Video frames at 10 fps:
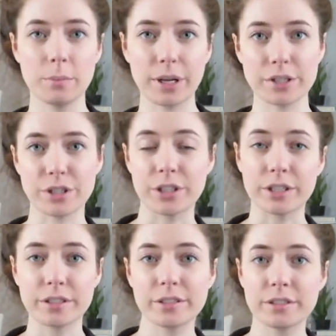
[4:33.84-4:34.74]

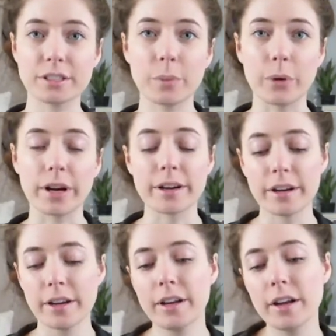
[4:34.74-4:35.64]
picture somewhere
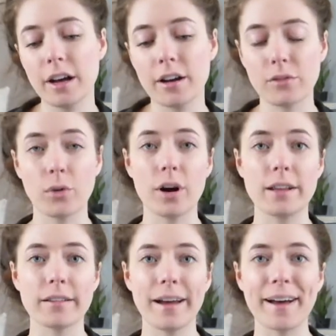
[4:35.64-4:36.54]
of one.